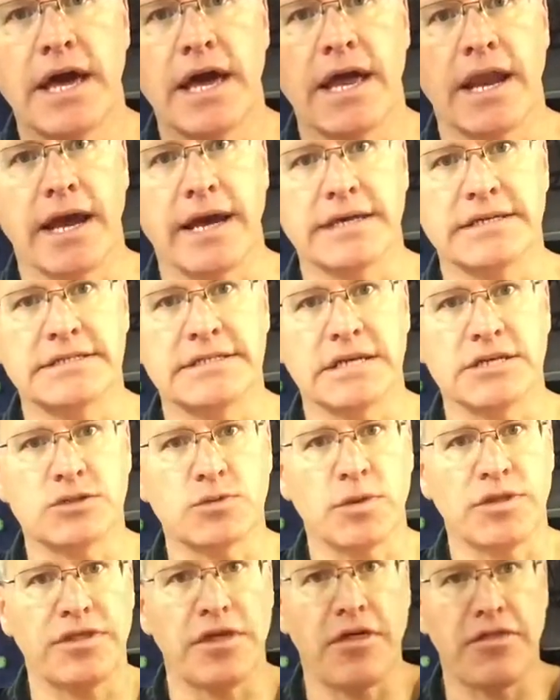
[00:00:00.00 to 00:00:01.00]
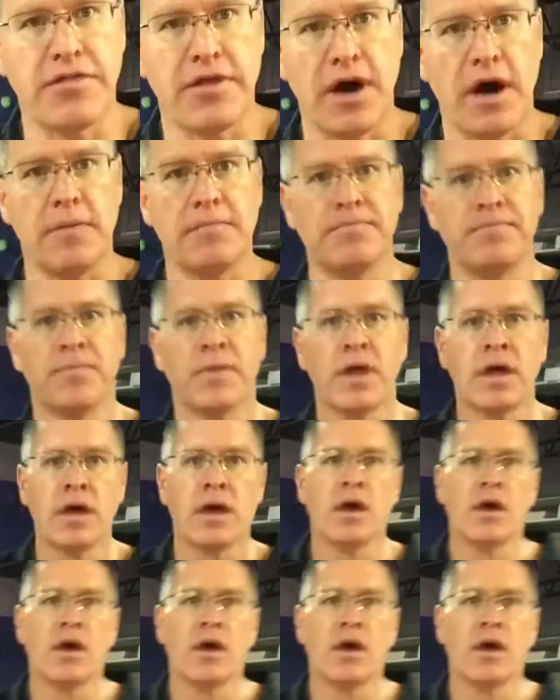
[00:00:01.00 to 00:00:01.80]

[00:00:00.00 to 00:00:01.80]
and I assist with the thumb.